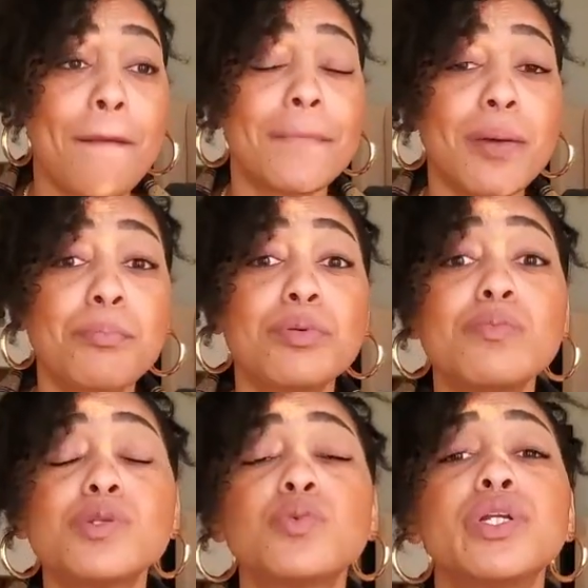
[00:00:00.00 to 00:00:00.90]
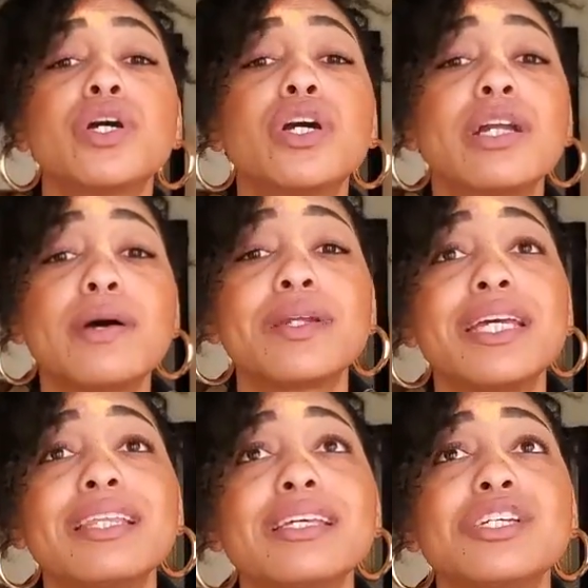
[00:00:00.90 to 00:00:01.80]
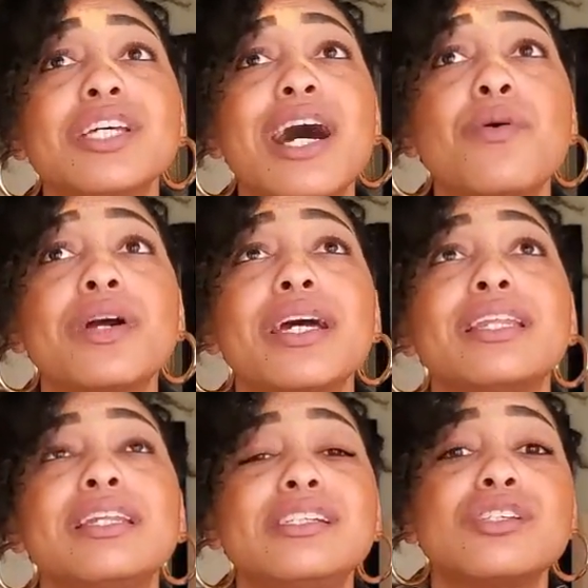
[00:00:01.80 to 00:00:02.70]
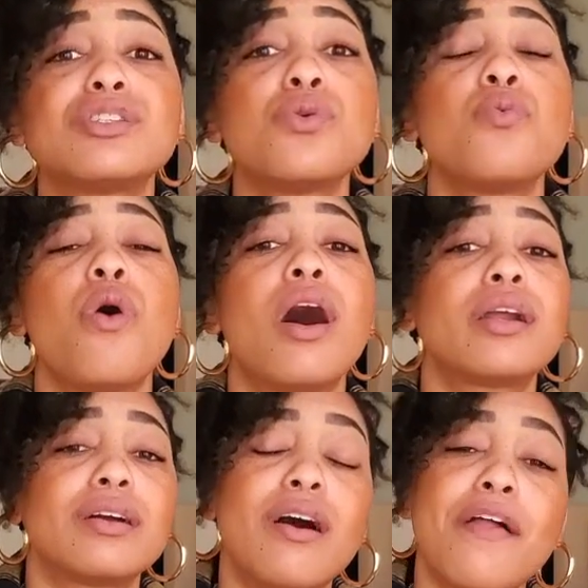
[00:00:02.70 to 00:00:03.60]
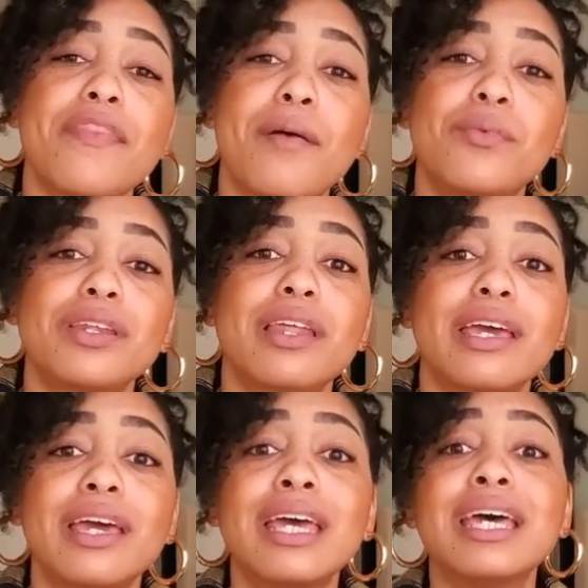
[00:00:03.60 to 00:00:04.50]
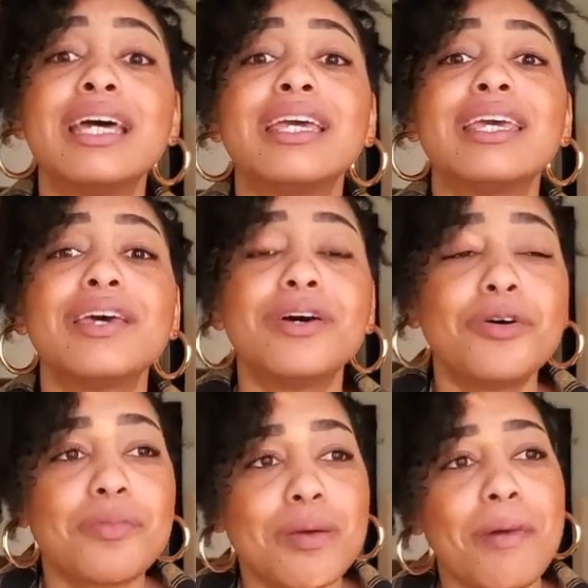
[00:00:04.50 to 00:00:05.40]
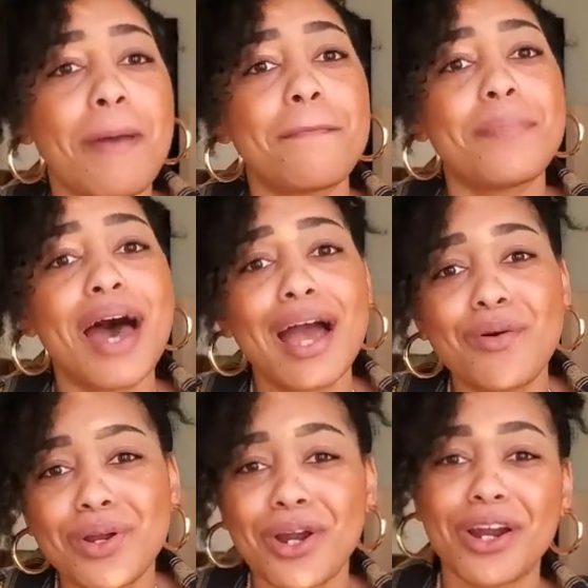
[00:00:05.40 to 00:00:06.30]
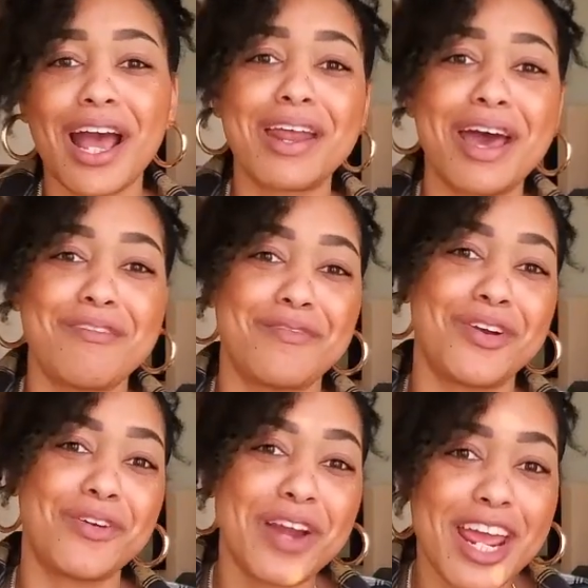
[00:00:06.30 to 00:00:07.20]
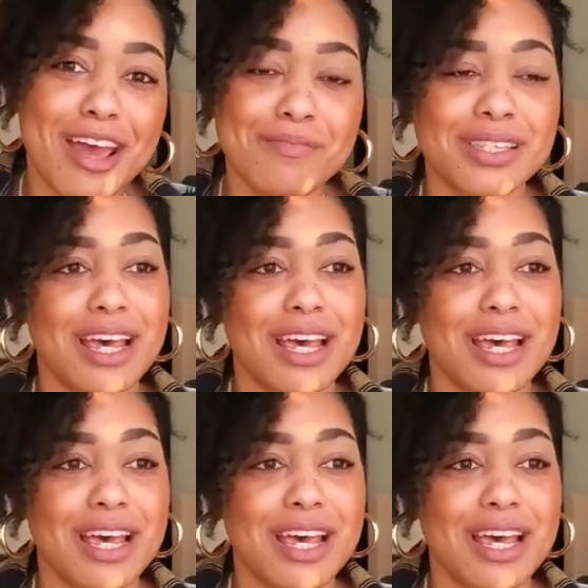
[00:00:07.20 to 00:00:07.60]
My boobs would hurt. I would get in the shower and just the water on them would like kill me. My back would hurt. I'd have cramps.